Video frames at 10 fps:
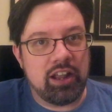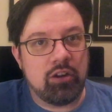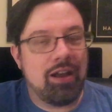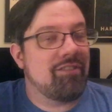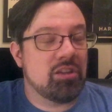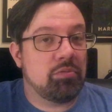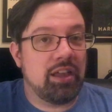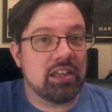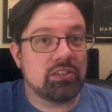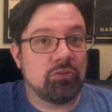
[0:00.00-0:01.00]
I don't have any
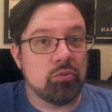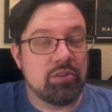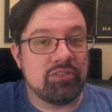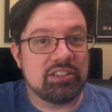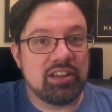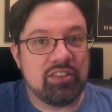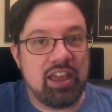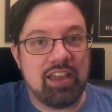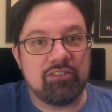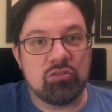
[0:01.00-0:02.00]
plans for revisiting the
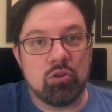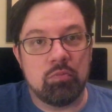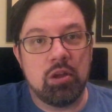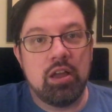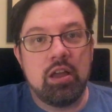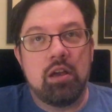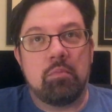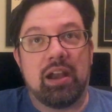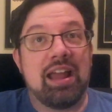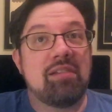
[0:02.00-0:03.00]
Haven room,
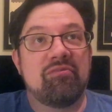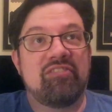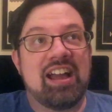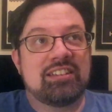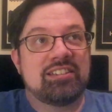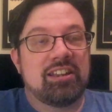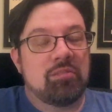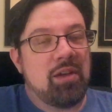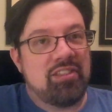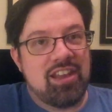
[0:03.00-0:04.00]
but I am
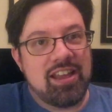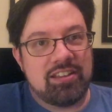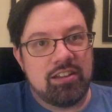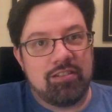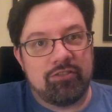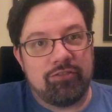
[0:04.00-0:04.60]
fascinated by the idea of the